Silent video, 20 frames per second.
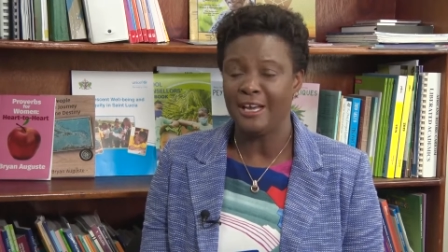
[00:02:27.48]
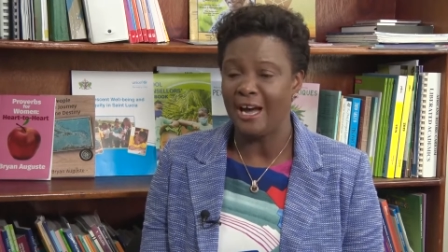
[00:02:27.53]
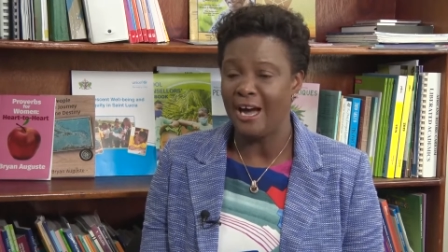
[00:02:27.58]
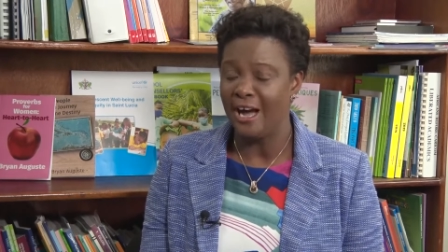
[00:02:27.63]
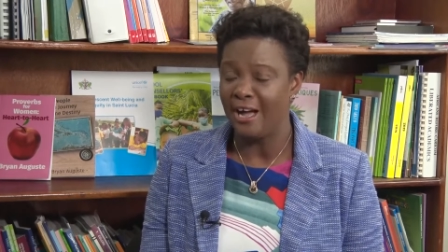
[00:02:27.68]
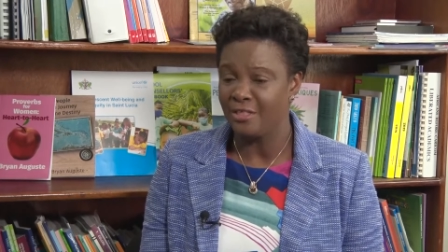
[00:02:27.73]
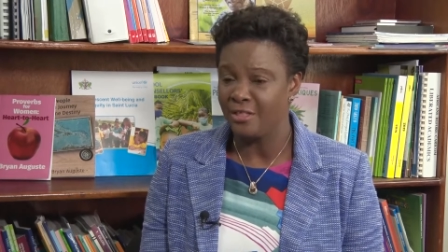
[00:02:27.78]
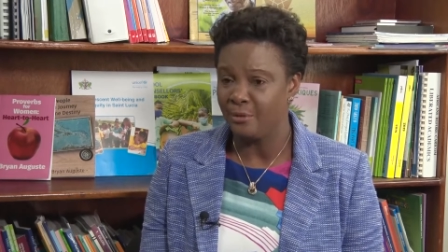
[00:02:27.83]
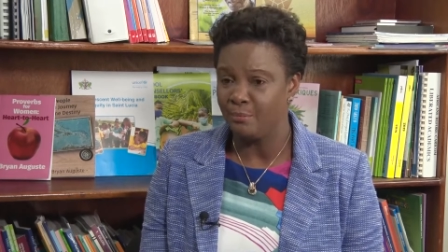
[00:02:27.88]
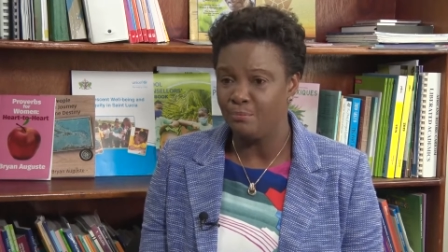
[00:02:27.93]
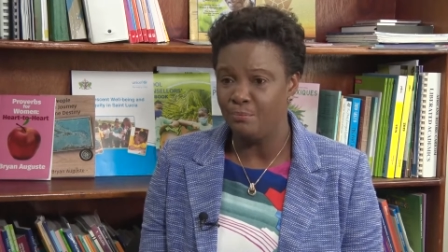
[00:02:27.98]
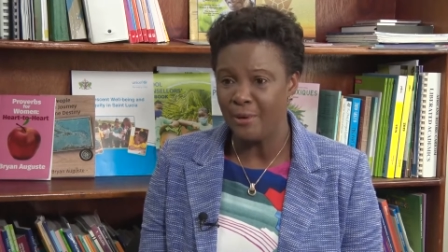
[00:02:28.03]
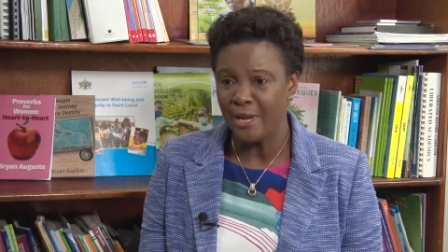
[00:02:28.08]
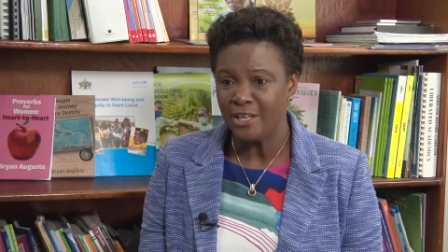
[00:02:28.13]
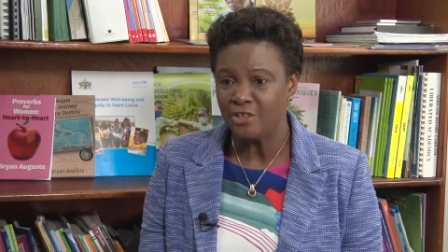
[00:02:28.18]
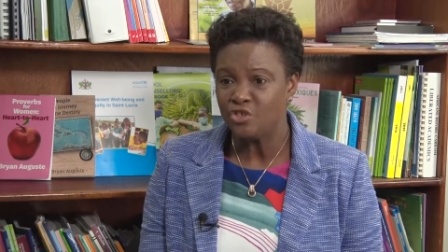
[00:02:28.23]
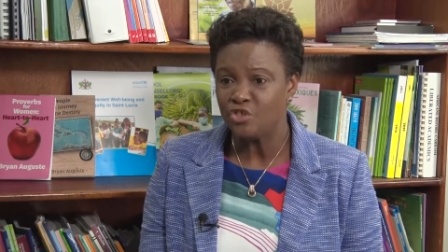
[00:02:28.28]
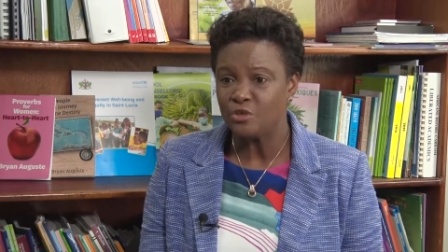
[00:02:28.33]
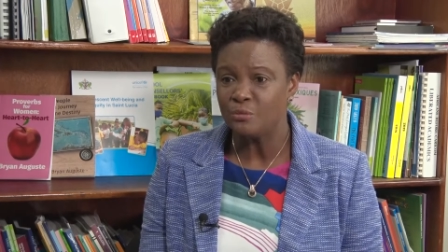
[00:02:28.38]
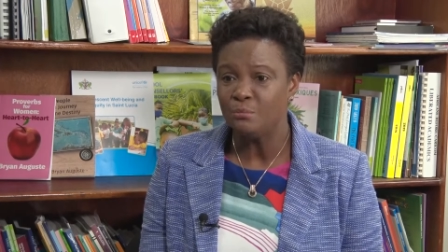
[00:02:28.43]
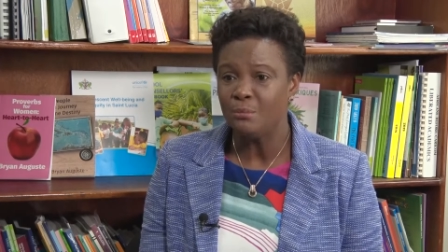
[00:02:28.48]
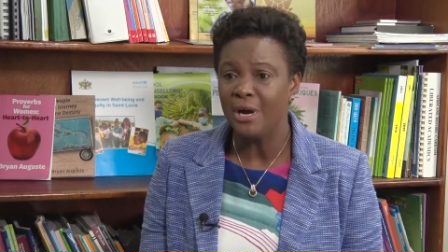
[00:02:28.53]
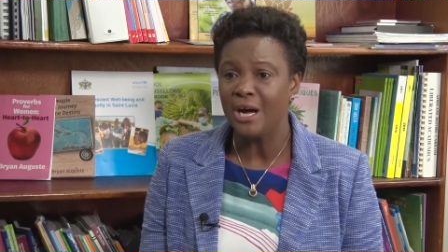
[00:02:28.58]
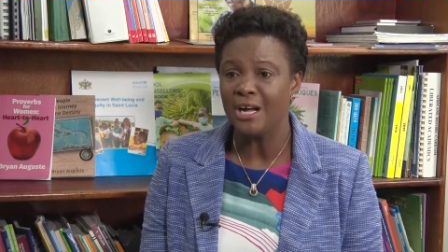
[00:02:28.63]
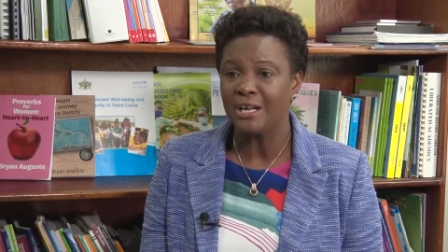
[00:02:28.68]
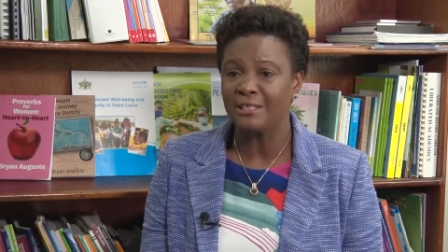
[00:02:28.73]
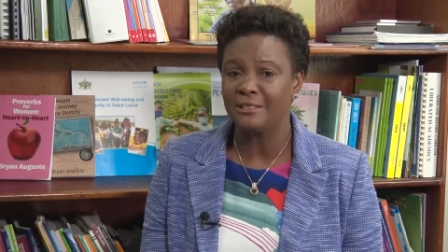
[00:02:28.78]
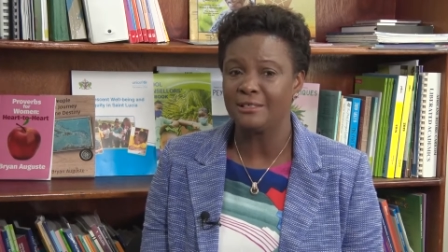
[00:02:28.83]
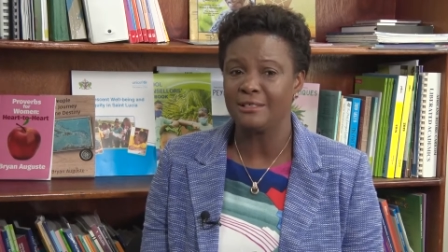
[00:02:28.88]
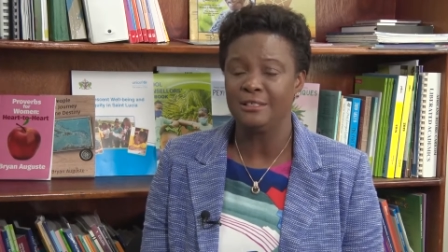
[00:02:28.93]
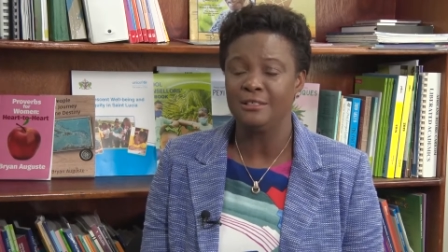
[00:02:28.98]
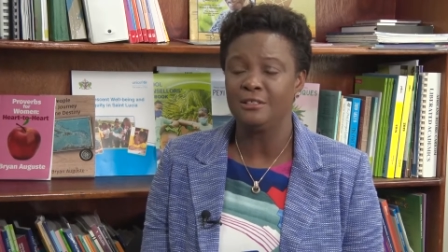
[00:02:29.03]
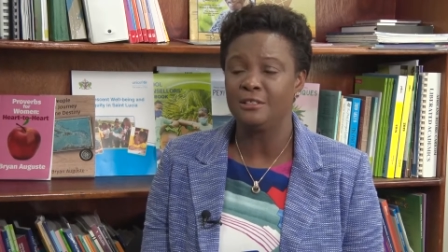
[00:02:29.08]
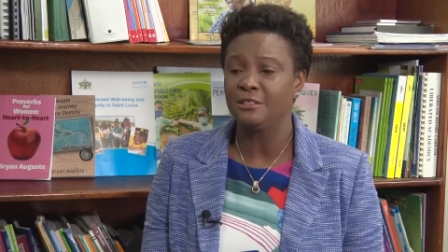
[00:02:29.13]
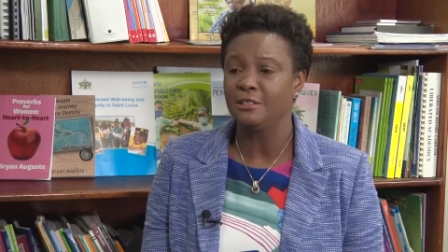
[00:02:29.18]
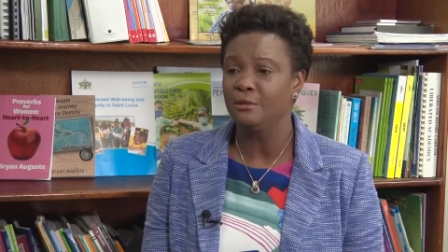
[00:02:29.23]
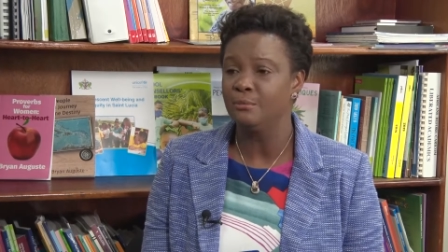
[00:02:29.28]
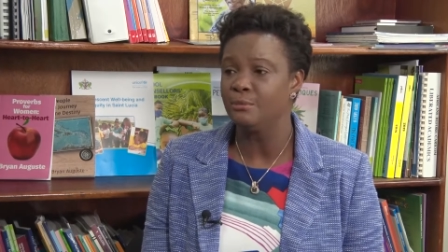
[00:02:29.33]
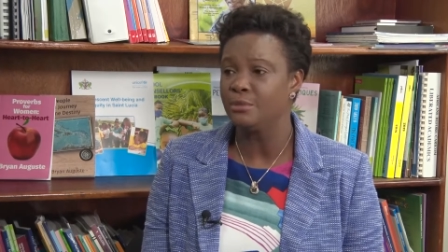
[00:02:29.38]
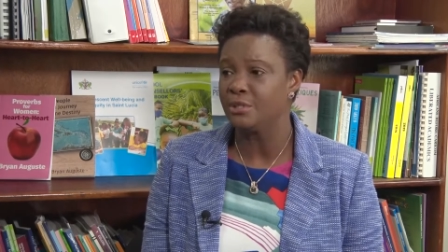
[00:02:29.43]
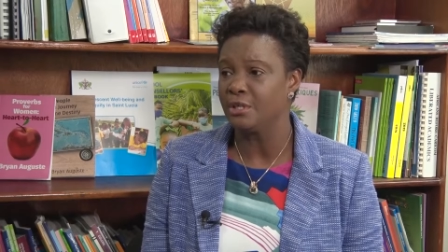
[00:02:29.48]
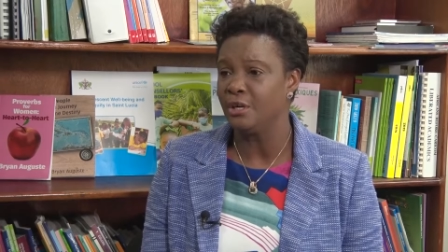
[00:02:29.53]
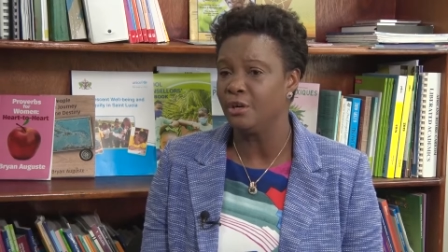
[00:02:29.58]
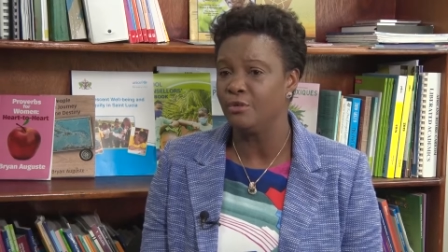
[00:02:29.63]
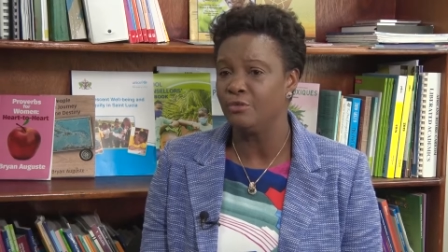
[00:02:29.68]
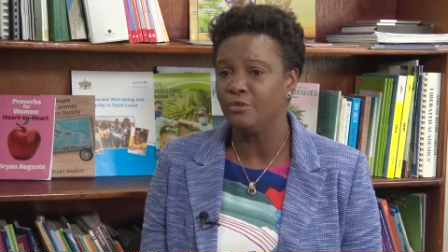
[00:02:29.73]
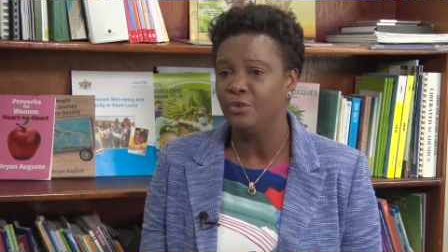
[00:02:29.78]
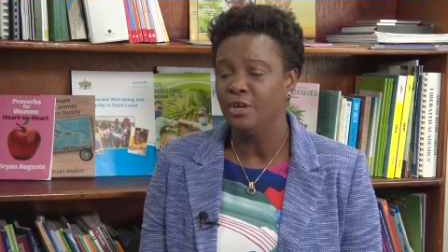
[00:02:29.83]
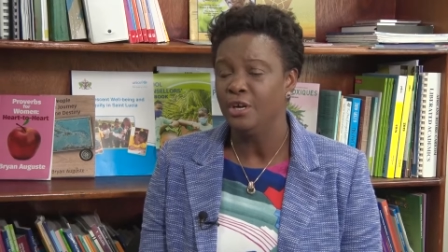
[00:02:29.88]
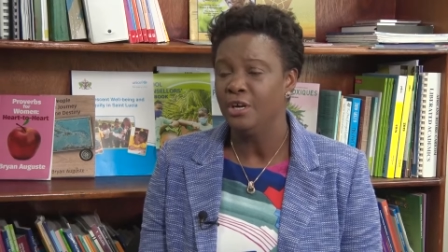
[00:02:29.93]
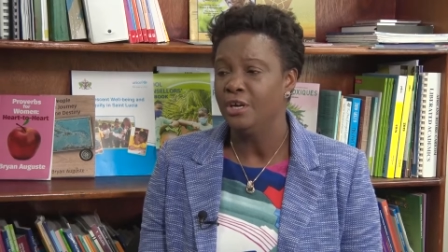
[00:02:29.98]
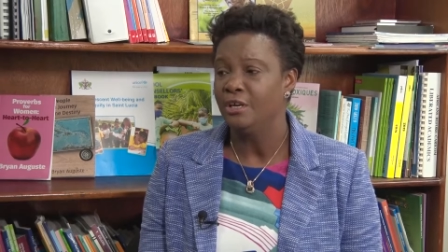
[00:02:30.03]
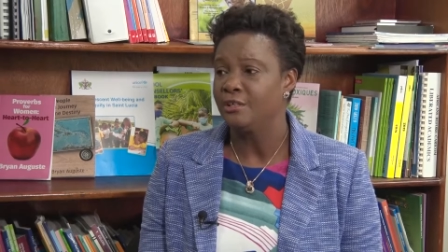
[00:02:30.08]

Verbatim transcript: are the benchmarks in terms of